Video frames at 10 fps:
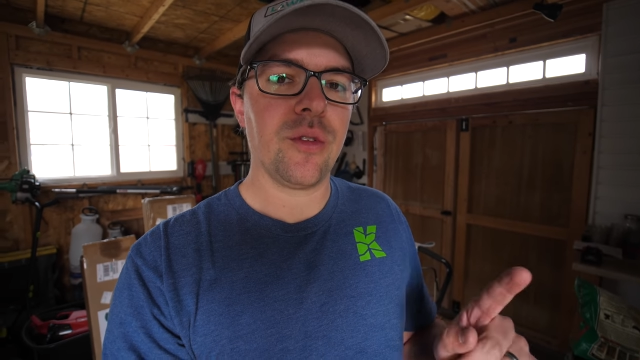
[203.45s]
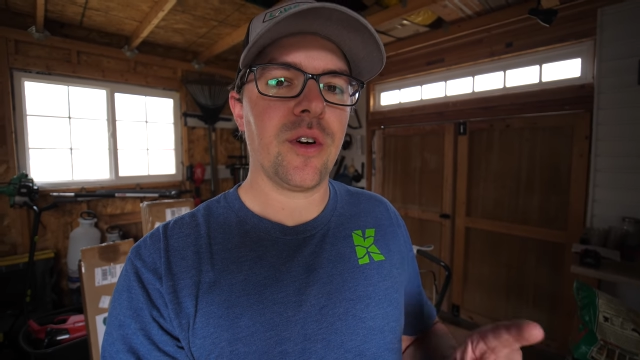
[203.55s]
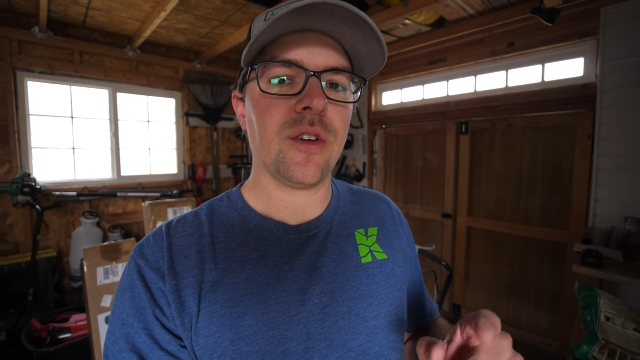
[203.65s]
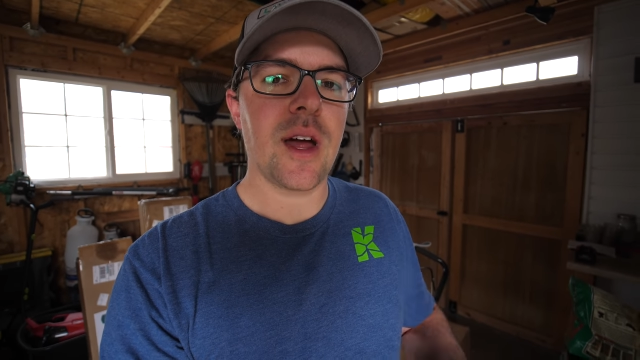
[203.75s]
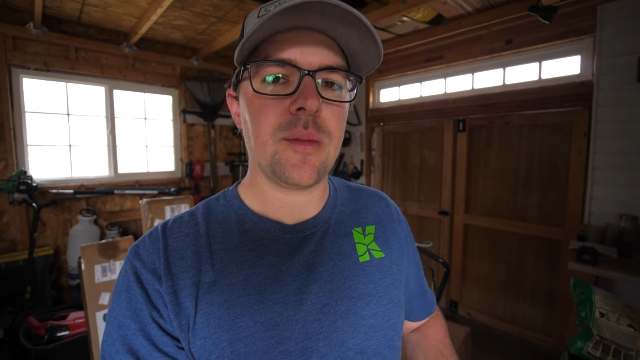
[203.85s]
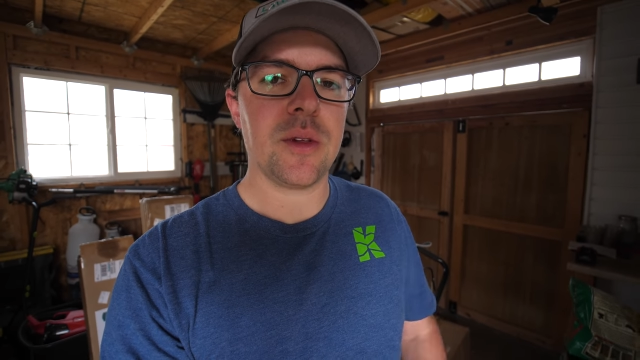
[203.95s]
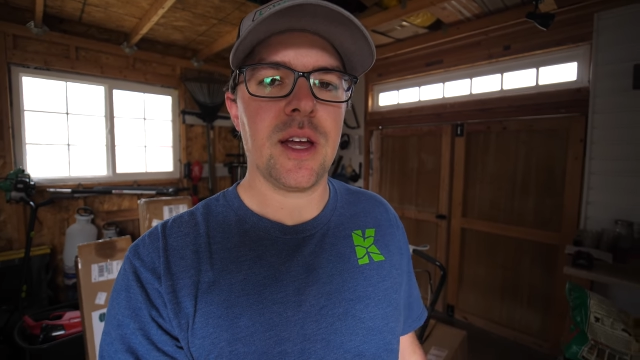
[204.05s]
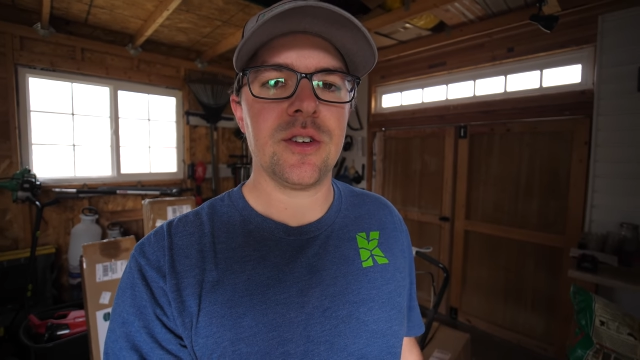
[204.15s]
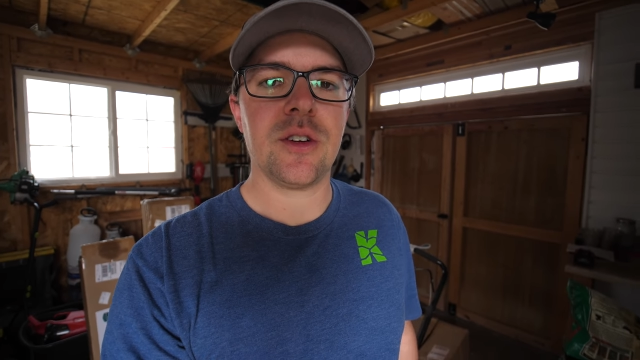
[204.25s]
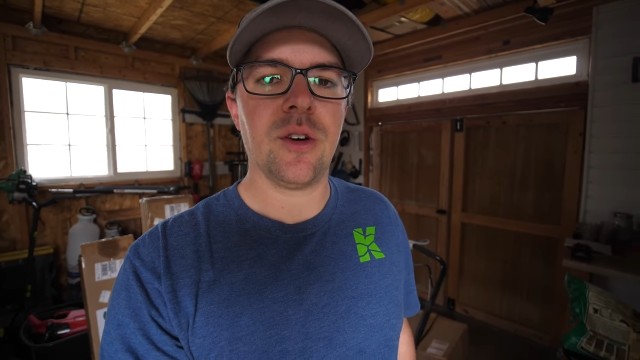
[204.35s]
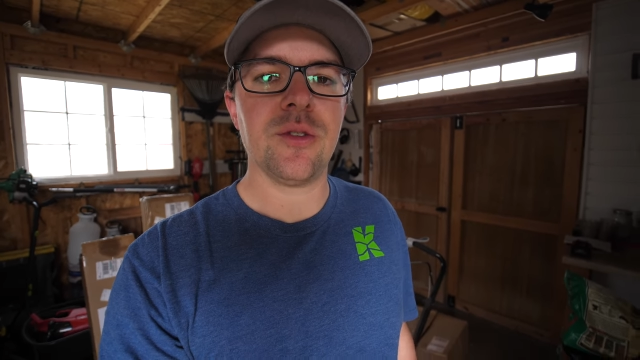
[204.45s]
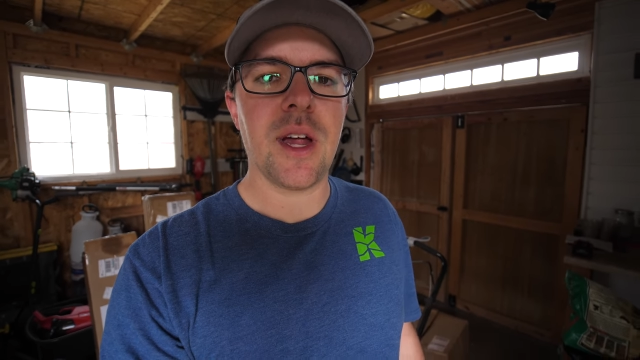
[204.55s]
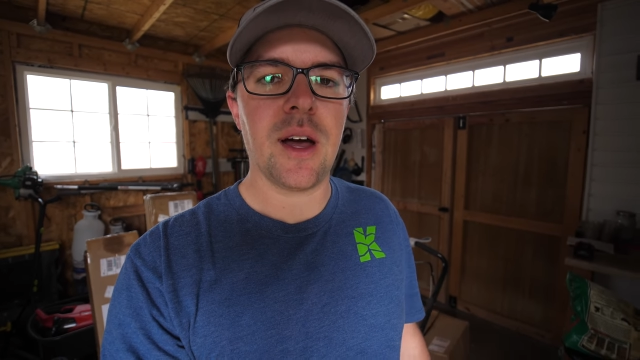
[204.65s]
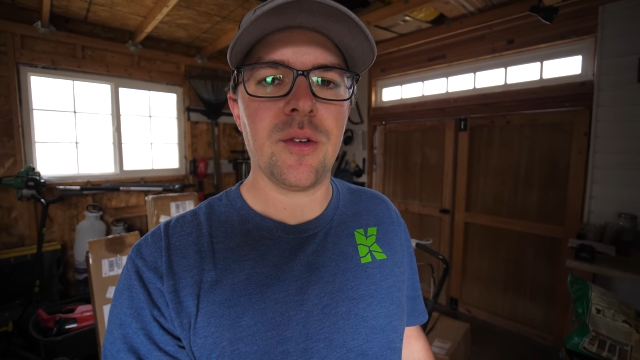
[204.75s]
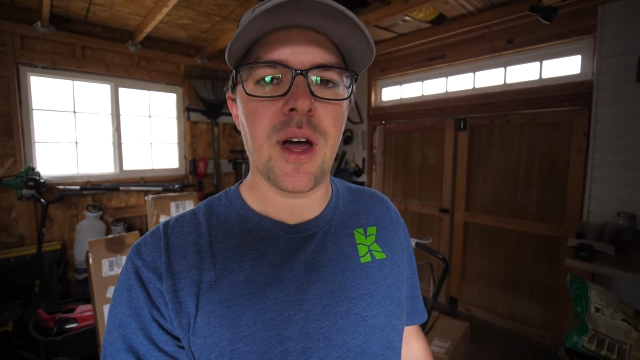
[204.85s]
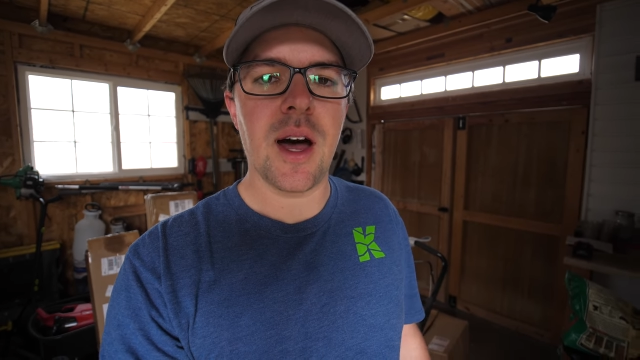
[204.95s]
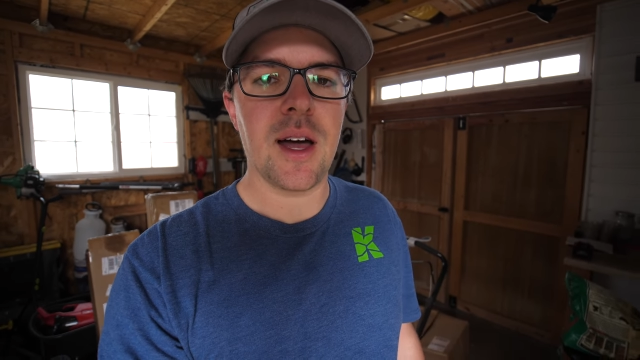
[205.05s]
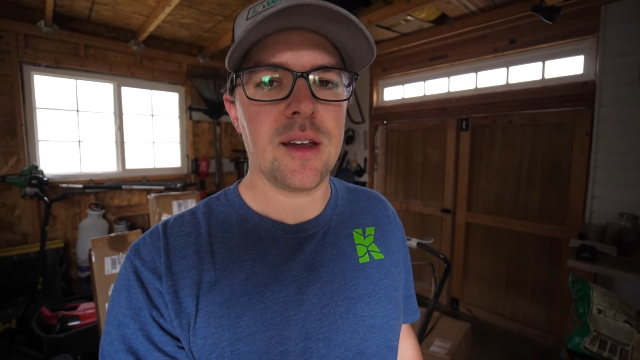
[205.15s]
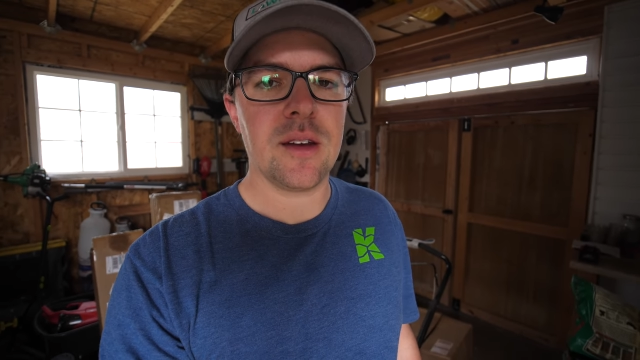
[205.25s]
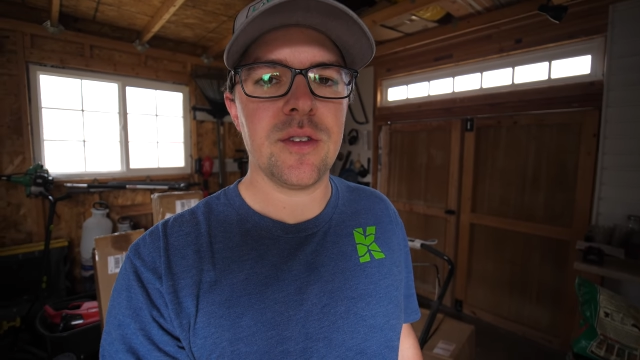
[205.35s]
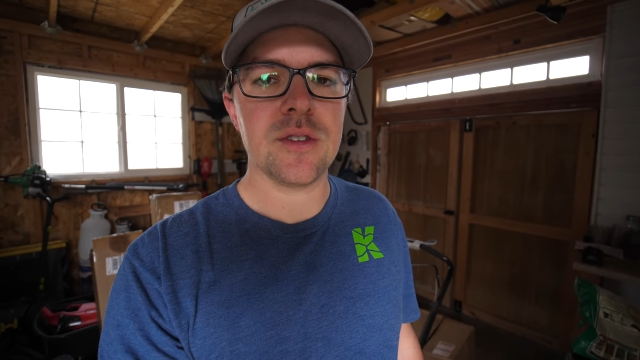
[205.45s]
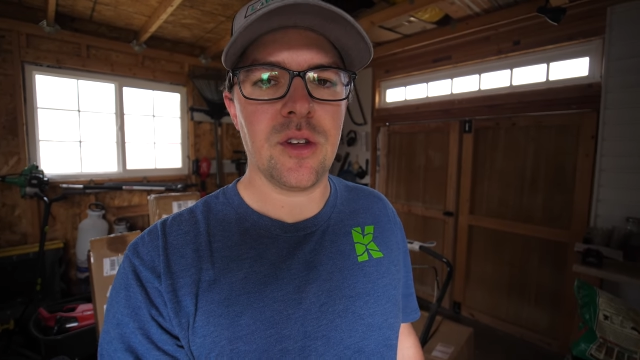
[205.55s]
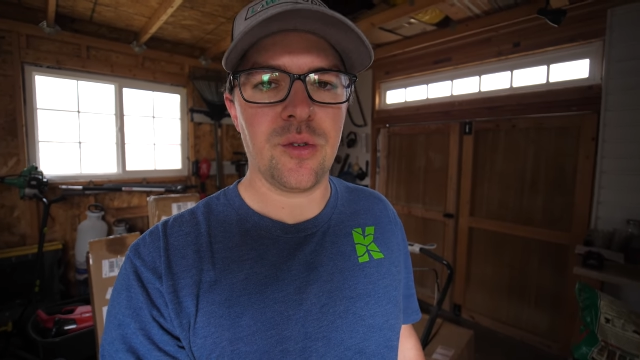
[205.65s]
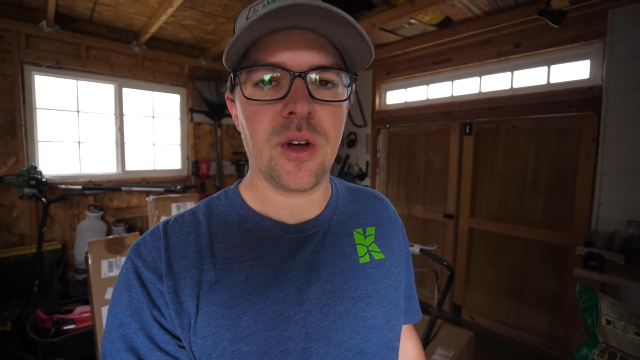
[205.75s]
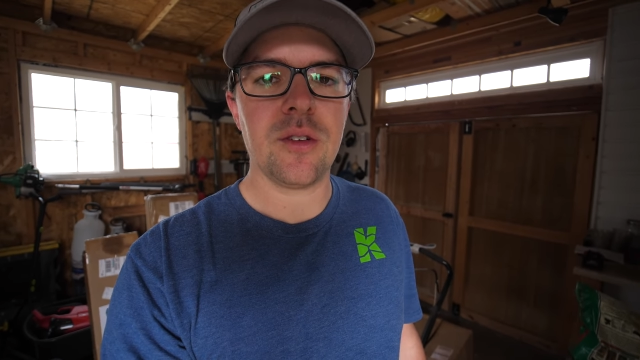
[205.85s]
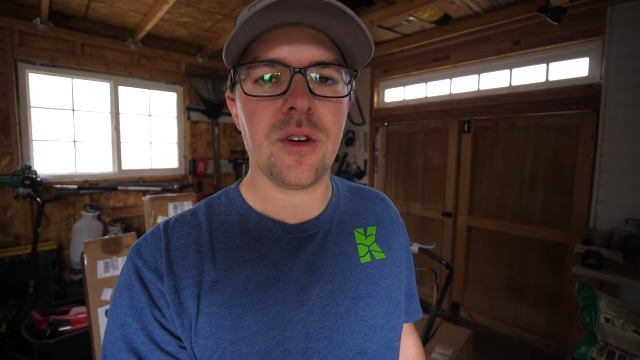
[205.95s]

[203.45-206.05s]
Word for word: the first application goes down on this low cut